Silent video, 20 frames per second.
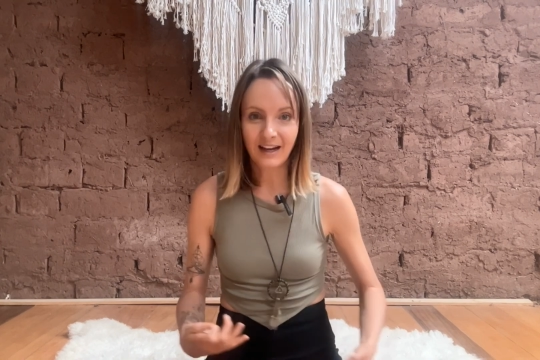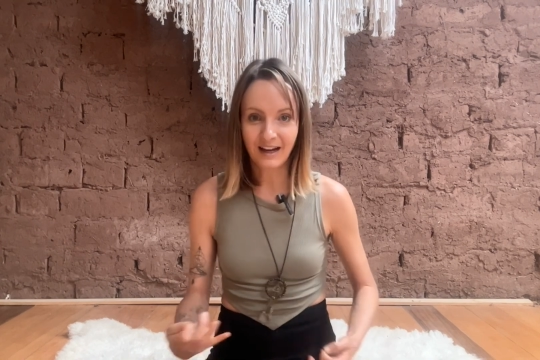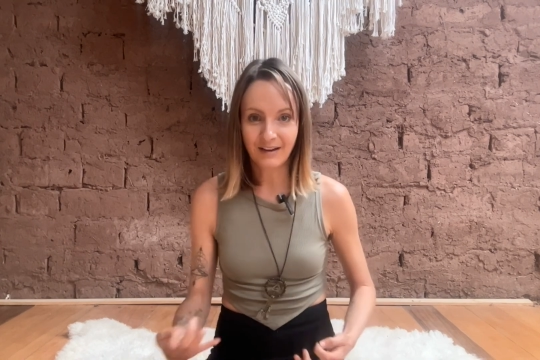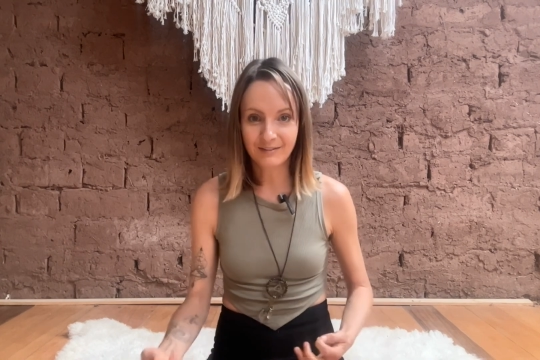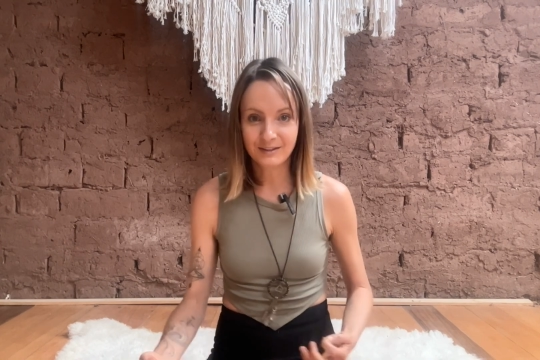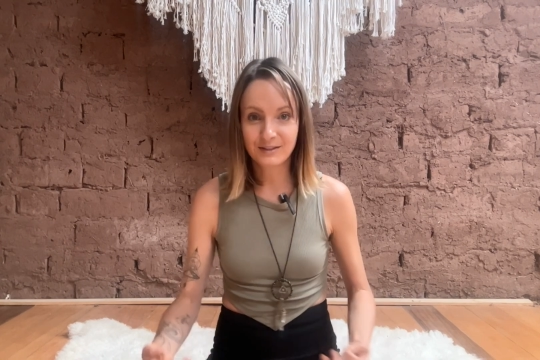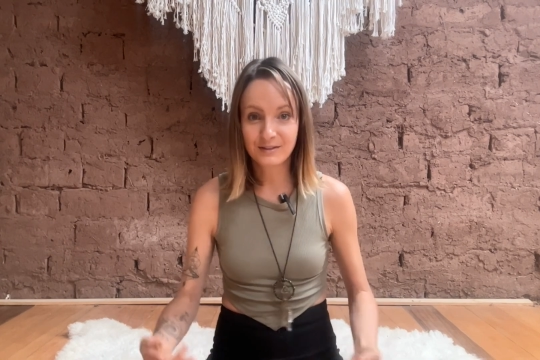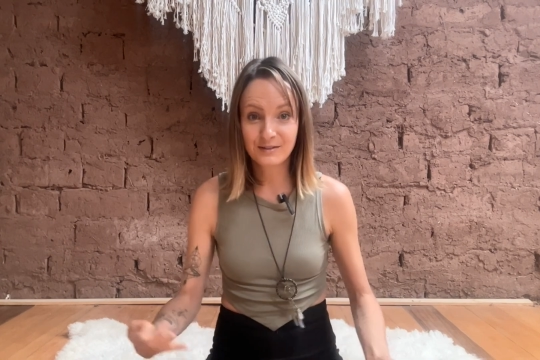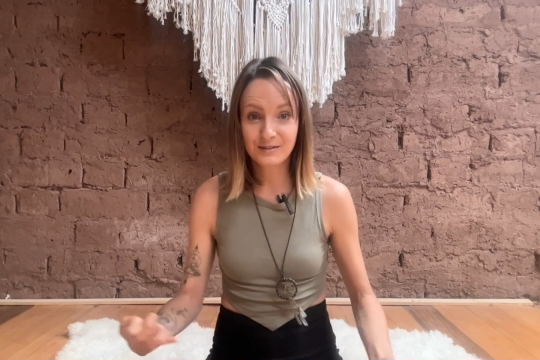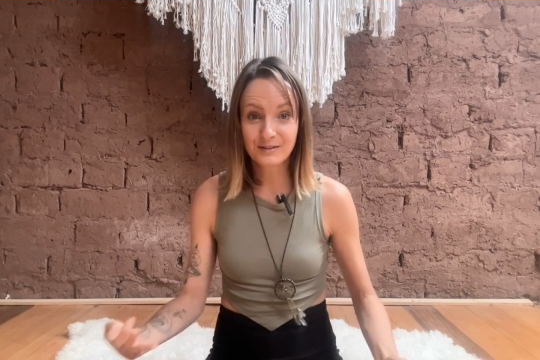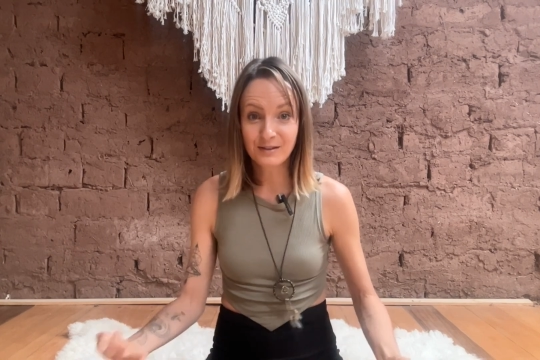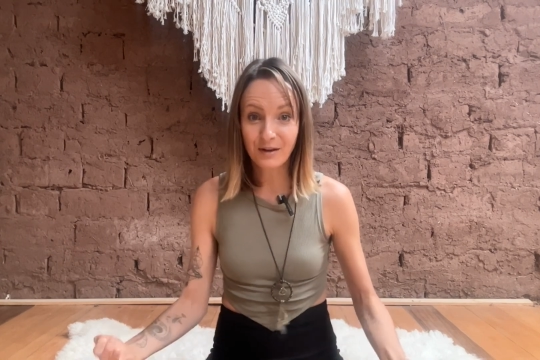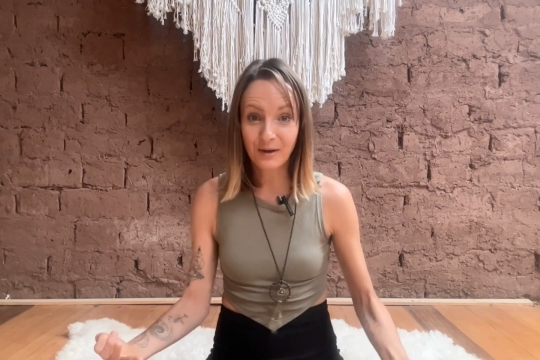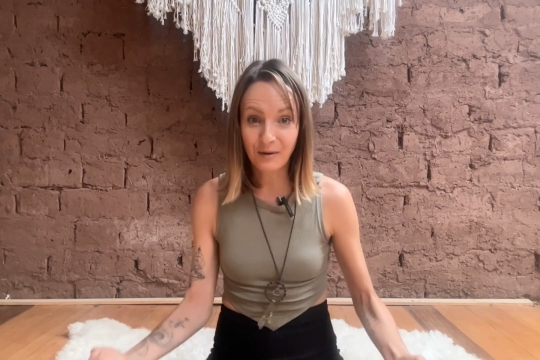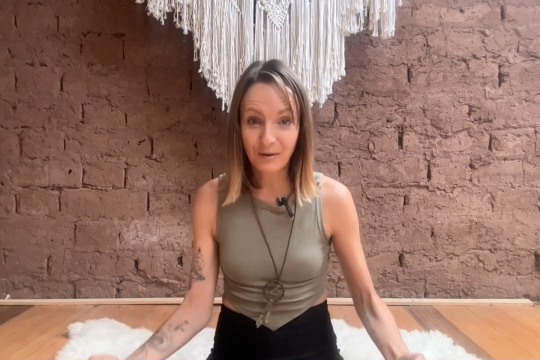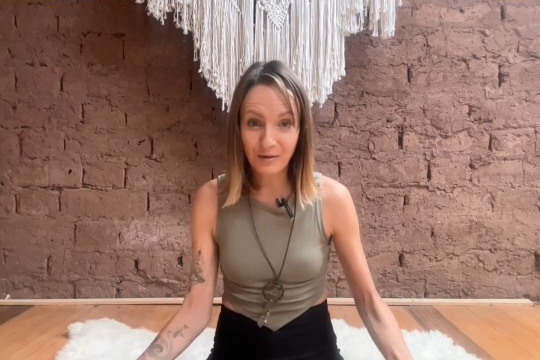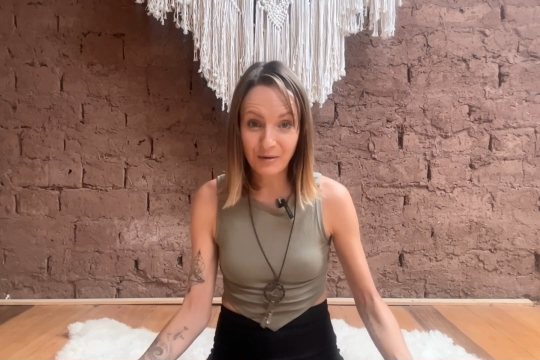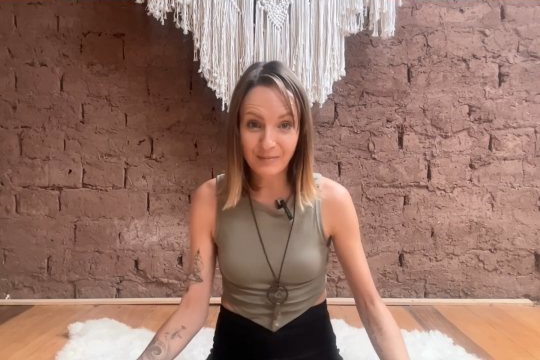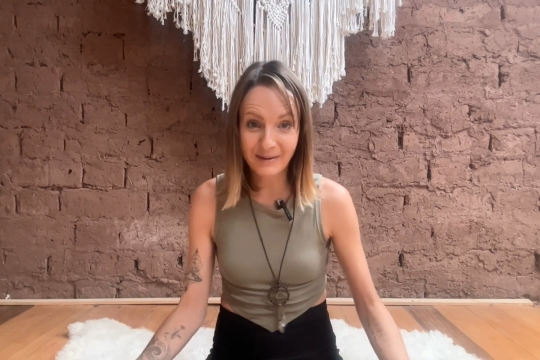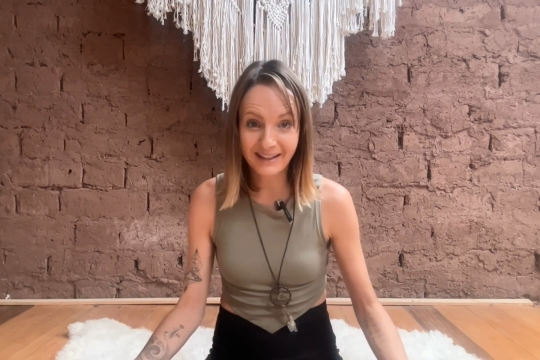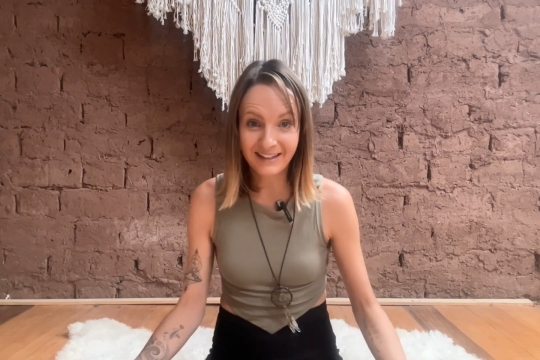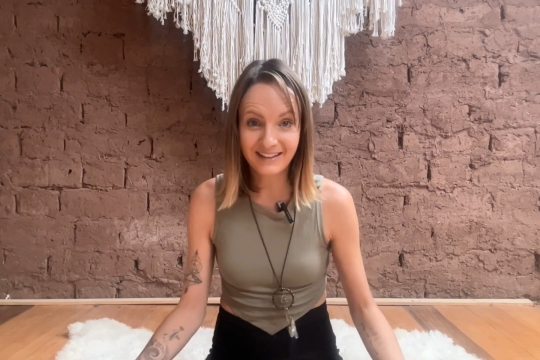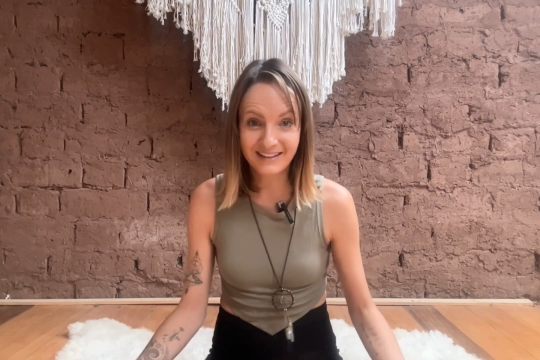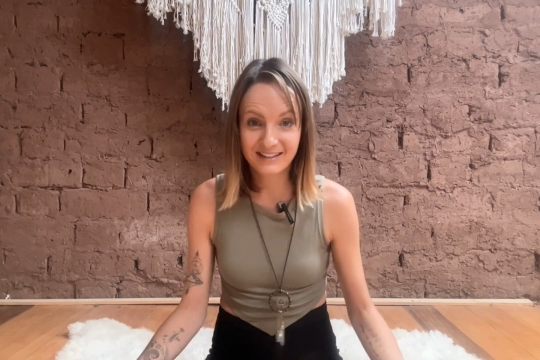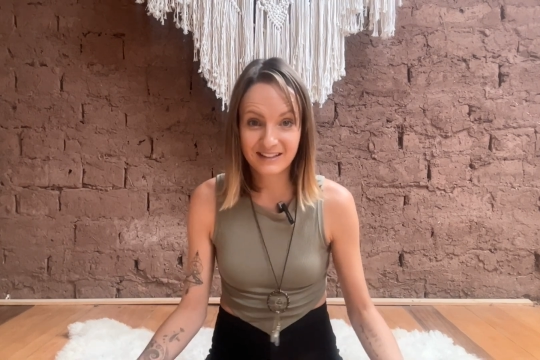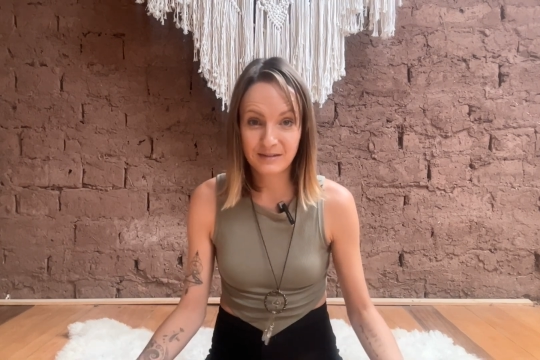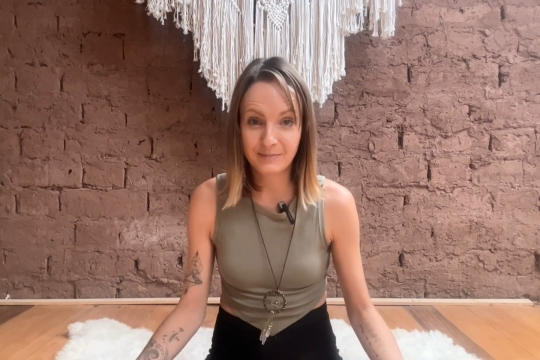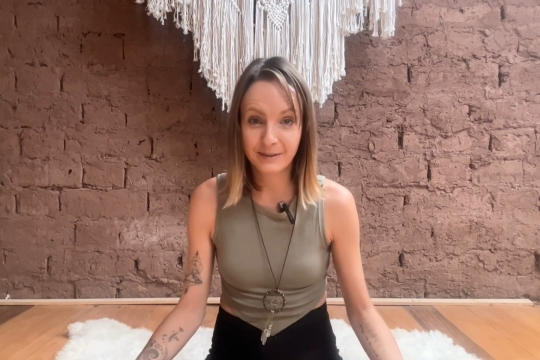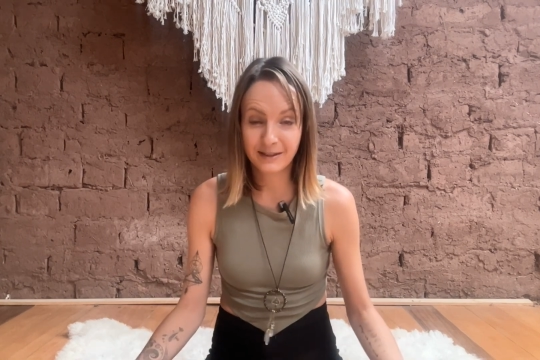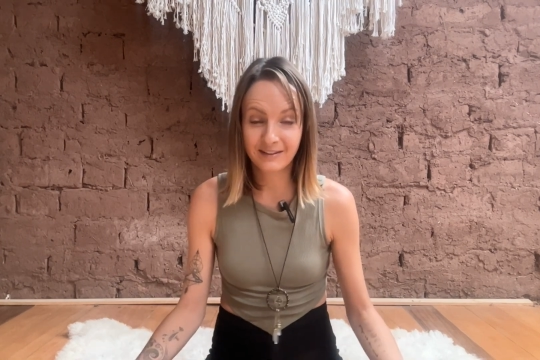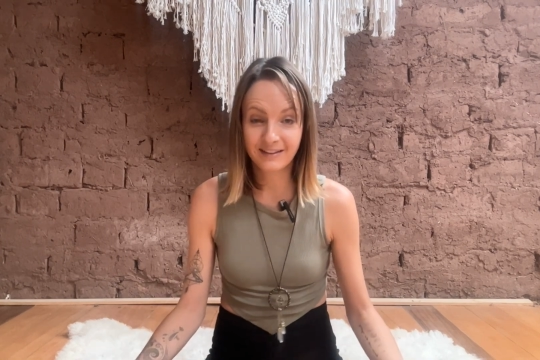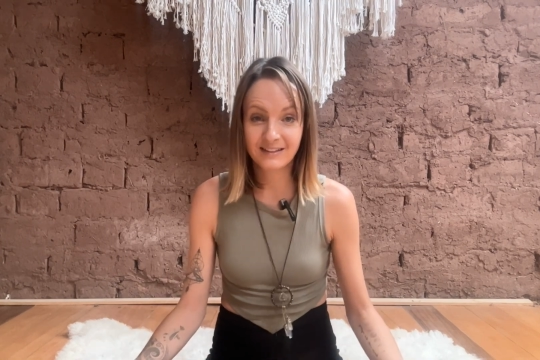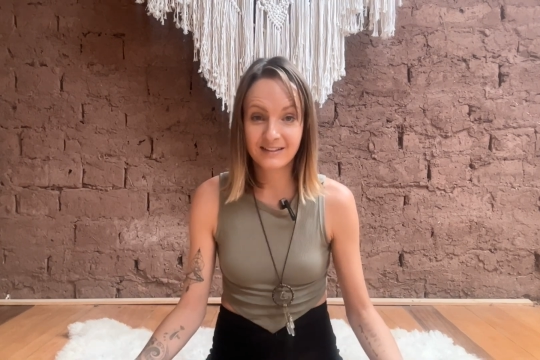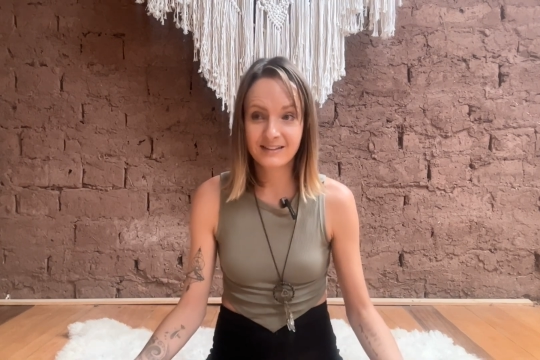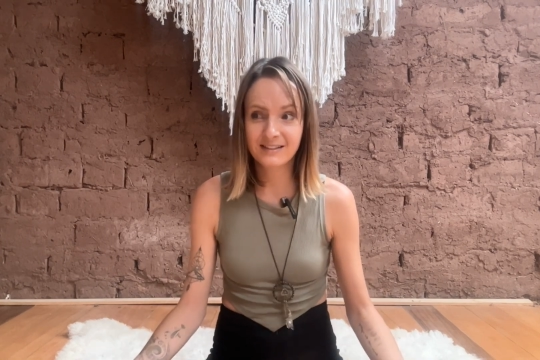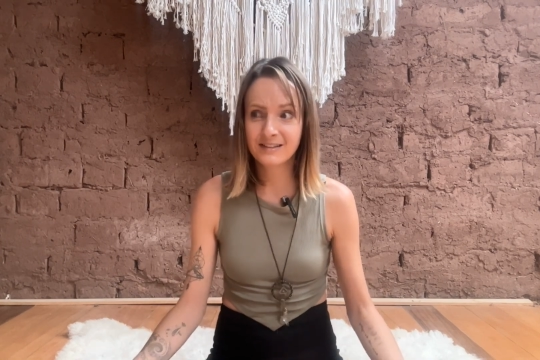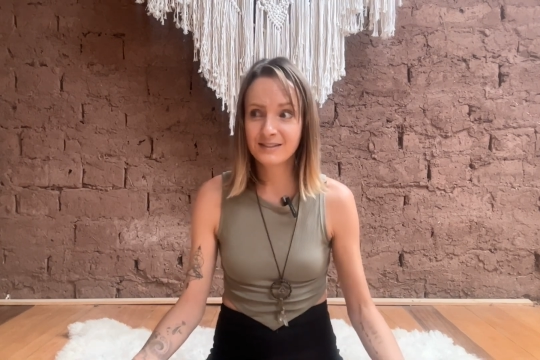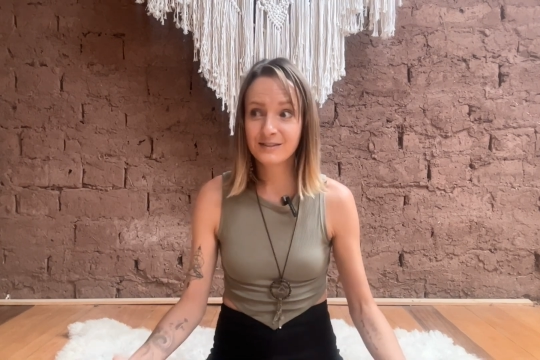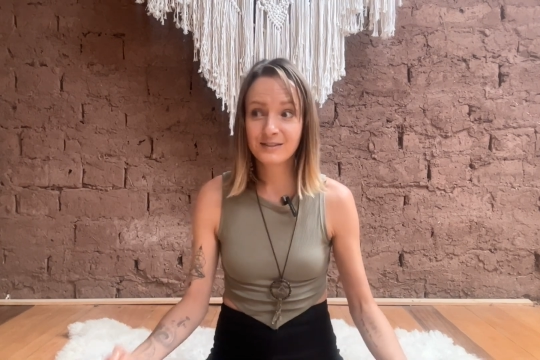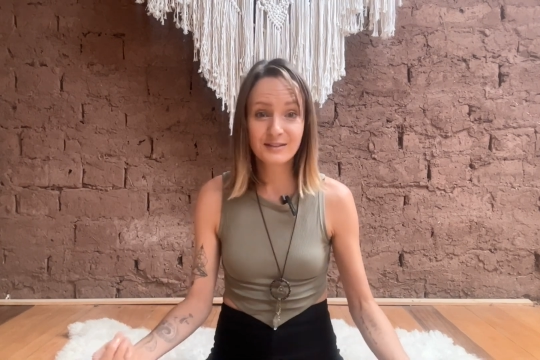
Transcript: having so many experiences,